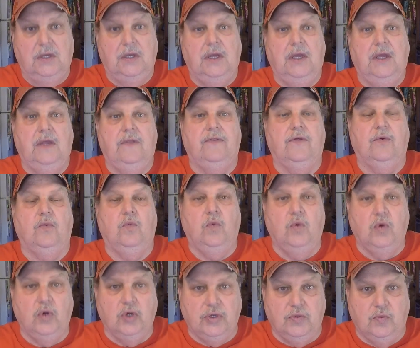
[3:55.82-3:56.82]
and the
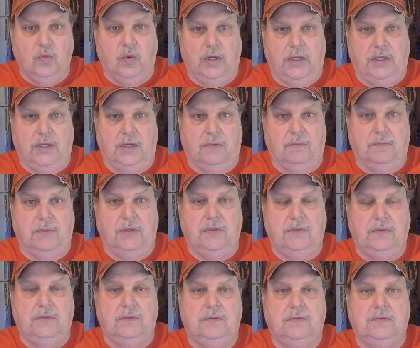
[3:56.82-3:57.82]
wood web
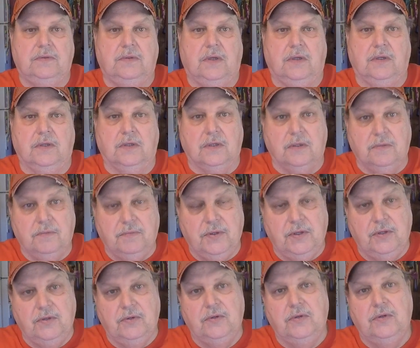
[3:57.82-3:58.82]
on the
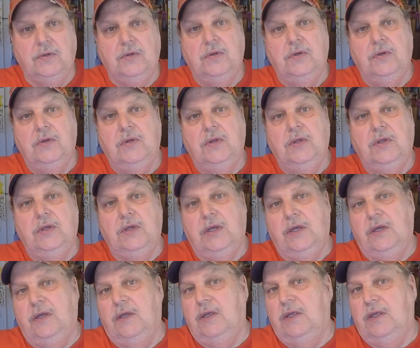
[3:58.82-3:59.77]
computer. And